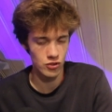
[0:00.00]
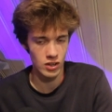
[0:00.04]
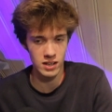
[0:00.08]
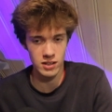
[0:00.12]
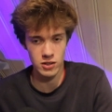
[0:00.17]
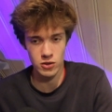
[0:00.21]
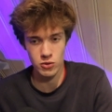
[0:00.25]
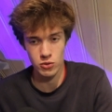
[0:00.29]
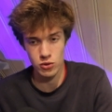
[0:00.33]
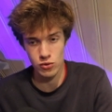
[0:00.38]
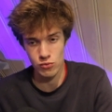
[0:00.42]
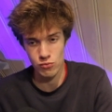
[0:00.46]
And
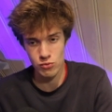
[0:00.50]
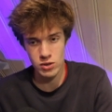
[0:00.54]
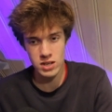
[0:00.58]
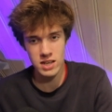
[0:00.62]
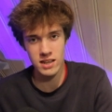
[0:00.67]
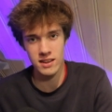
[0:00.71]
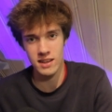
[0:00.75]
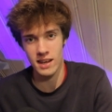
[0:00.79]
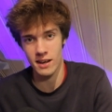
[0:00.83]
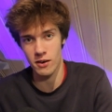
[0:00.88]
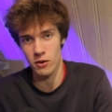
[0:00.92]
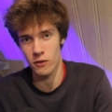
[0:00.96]
you can
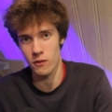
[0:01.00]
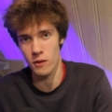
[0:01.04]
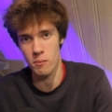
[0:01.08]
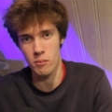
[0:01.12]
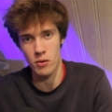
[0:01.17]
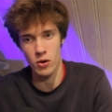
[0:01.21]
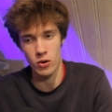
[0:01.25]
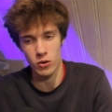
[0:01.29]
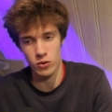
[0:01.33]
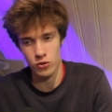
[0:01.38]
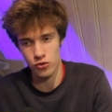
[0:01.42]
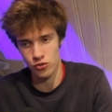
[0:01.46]
read that on the
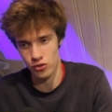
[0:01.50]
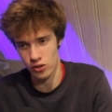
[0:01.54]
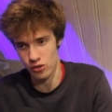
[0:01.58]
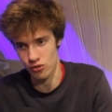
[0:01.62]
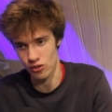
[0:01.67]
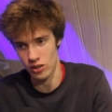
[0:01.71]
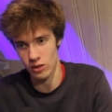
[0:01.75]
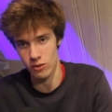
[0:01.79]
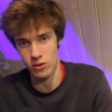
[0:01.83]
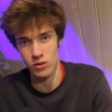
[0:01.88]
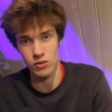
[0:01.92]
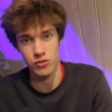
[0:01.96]
box because
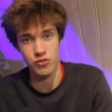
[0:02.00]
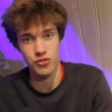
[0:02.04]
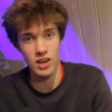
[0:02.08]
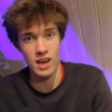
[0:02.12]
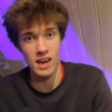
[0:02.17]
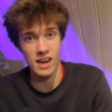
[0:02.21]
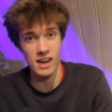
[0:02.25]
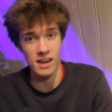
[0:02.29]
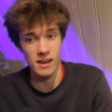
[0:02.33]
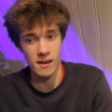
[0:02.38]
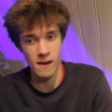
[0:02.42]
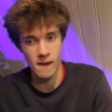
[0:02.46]
it'll
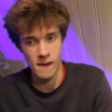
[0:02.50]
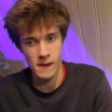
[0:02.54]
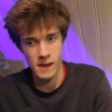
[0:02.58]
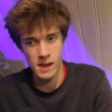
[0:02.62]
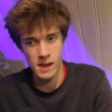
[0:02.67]
say